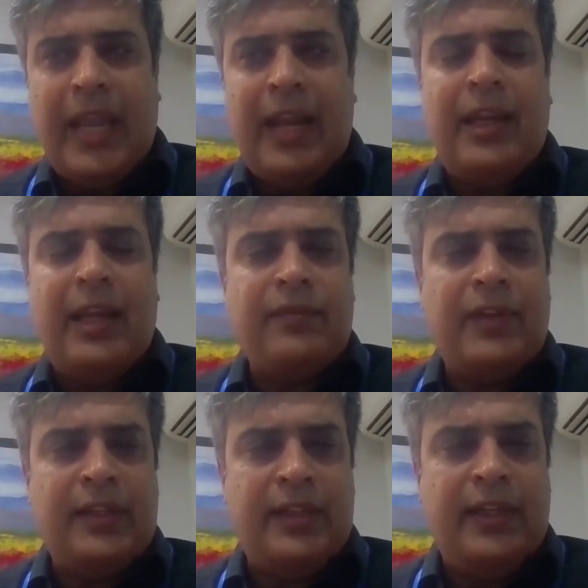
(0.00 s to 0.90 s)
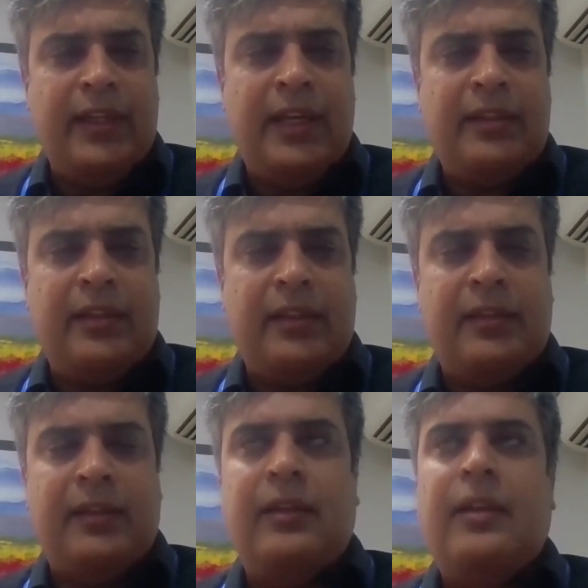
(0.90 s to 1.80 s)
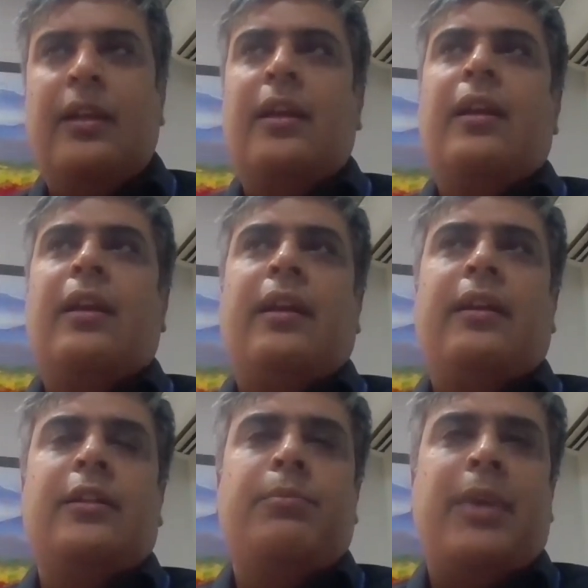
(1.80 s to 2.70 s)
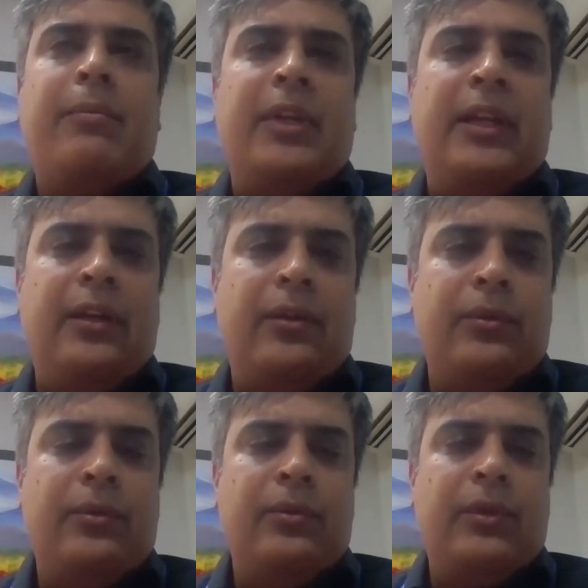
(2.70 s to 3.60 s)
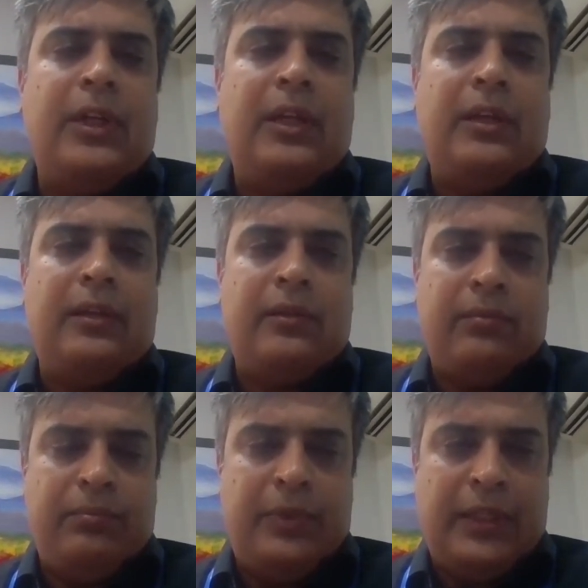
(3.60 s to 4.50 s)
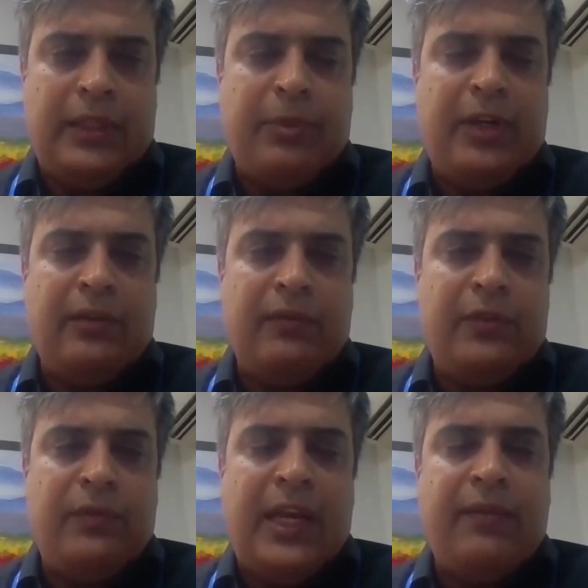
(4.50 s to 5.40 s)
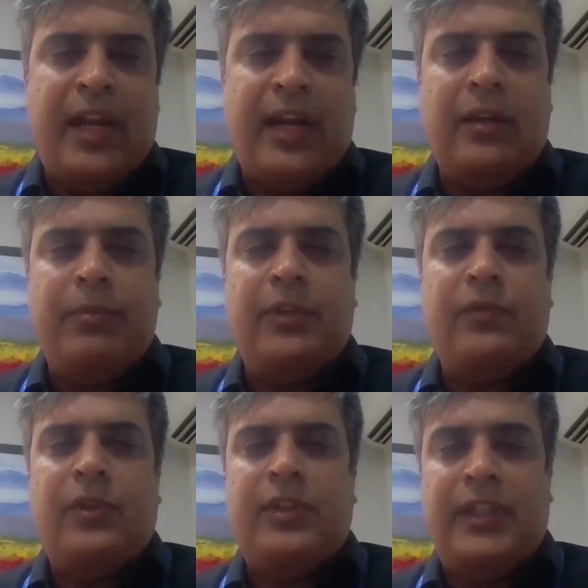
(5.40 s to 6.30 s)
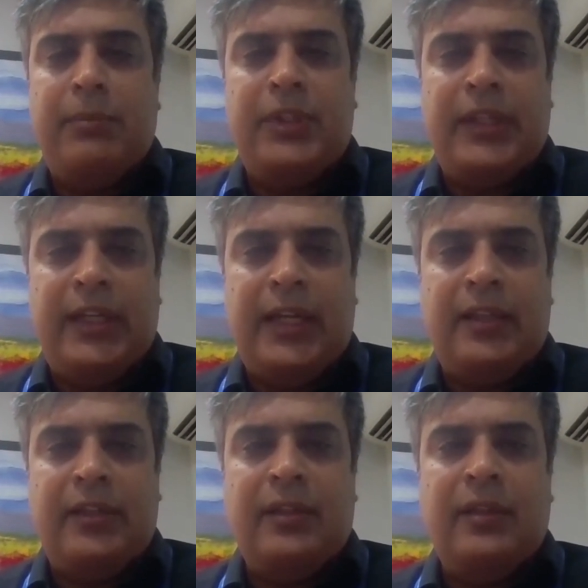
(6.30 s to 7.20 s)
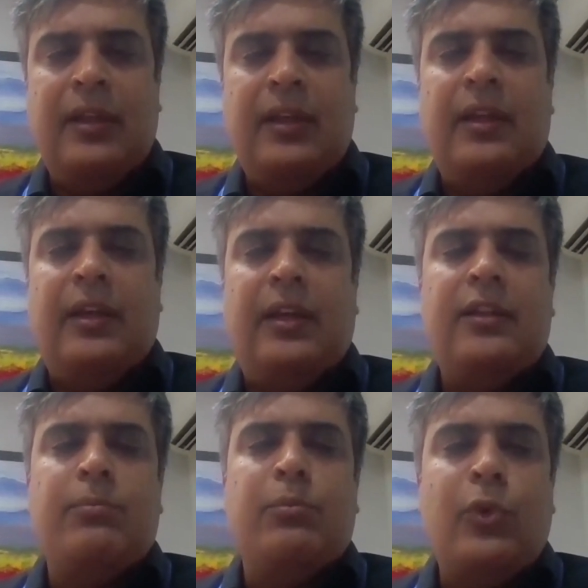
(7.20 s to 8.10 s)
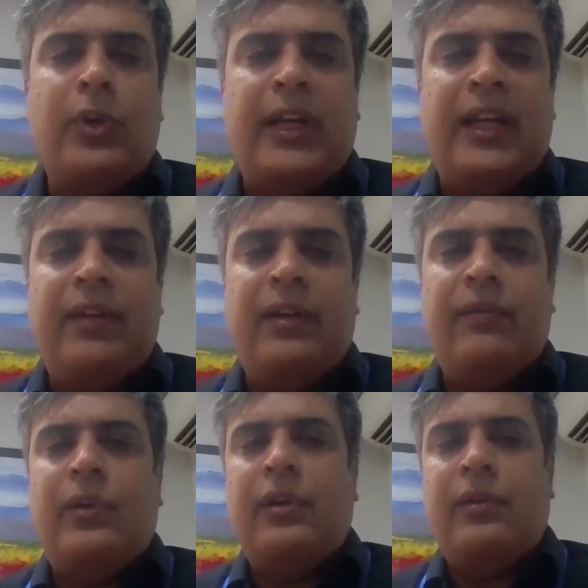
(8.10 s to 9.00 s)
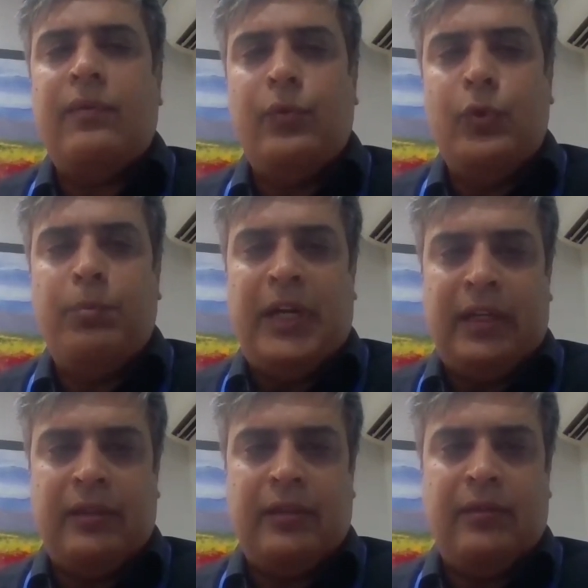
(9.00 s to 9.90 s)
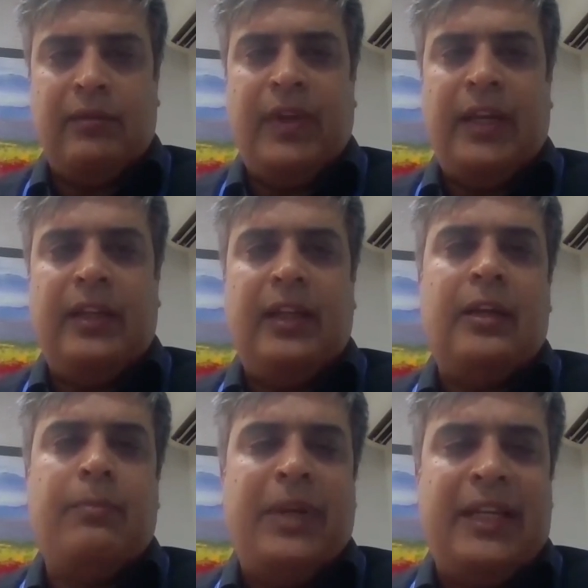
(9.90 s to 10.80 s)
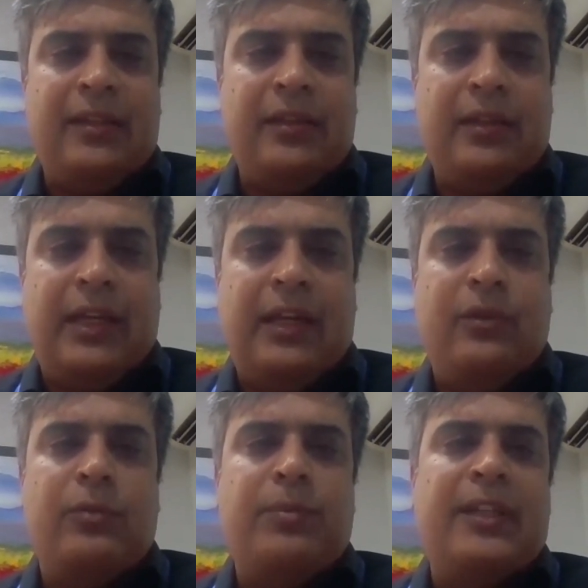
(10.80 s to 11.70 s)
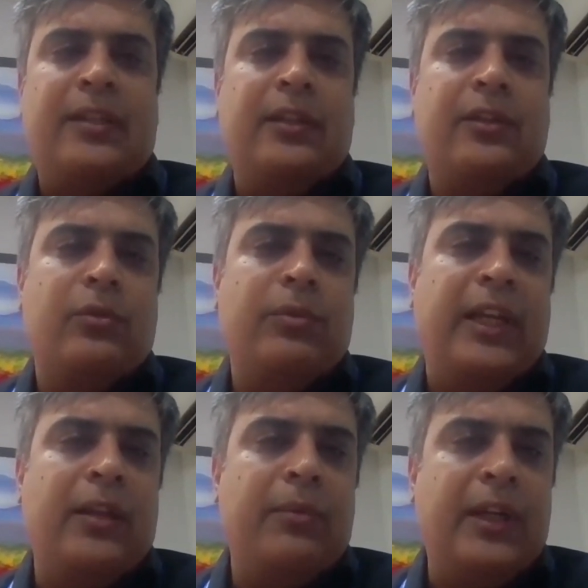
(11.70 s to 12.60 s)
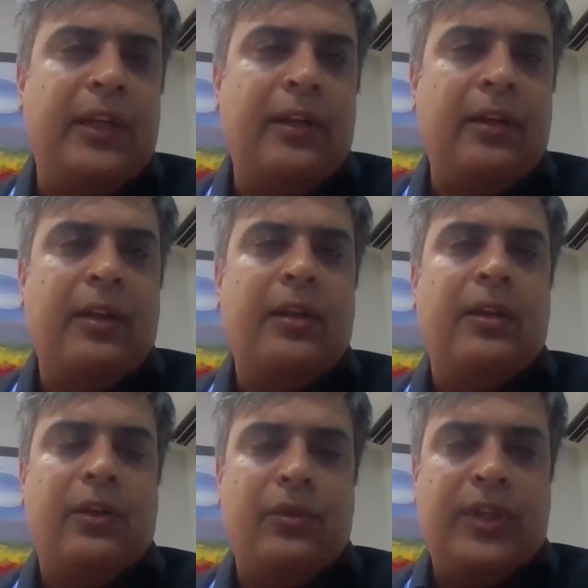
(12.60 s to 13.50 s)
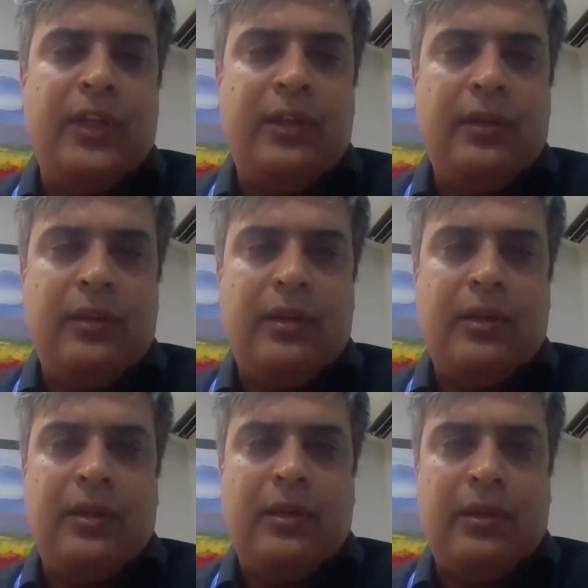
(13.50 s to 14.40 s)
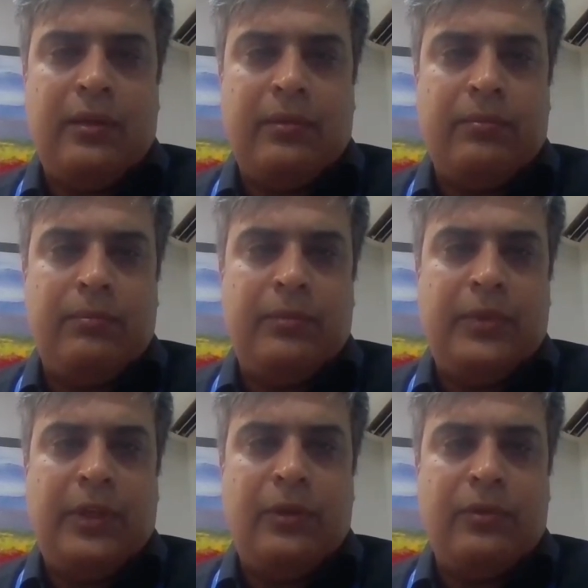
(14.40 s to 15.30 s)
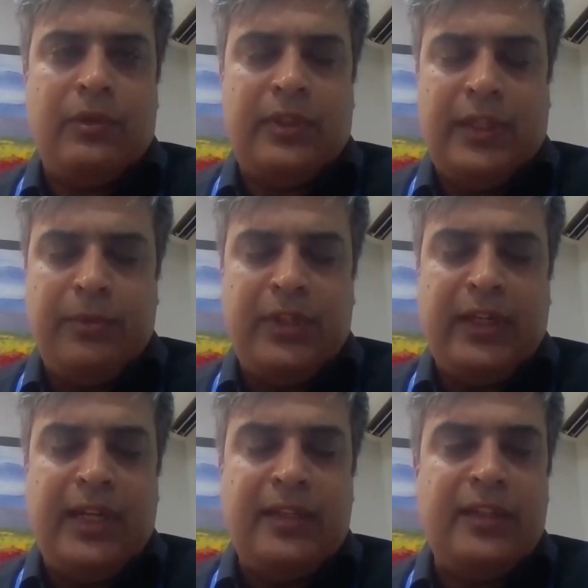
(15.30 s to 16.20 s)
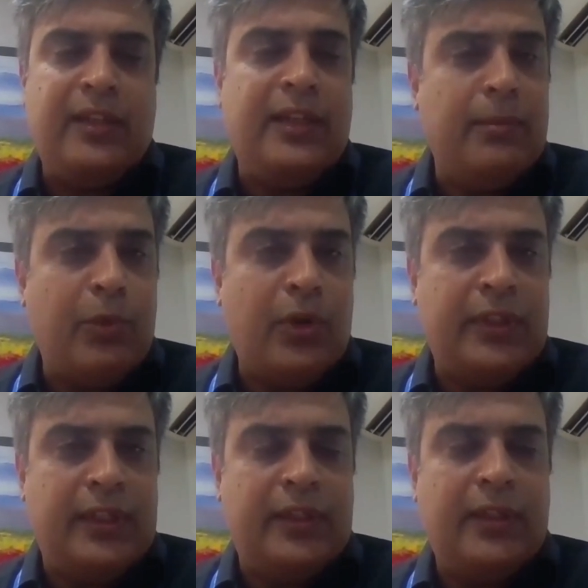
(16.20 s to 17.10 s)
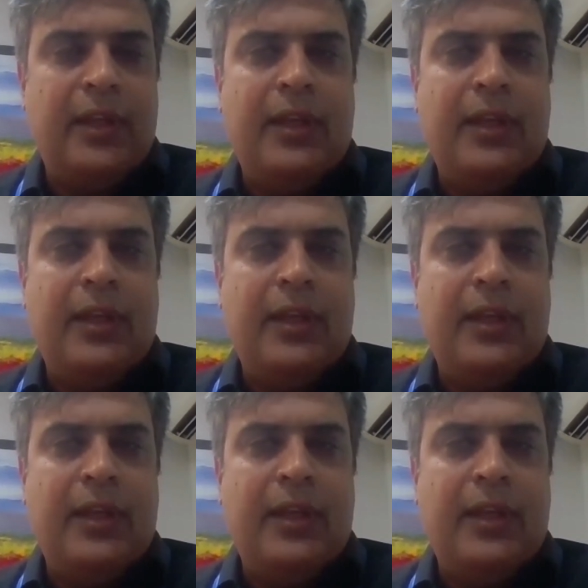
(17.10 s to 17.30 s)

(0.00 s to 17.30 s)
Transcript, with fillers: And as far as ETI is concerned, it is primarily into uh, the product which we have tied up is for steam sterilization. It is more relevant for food products where there are pests and those pests needs to be eliminated using uh, you know steam sterilization as a process.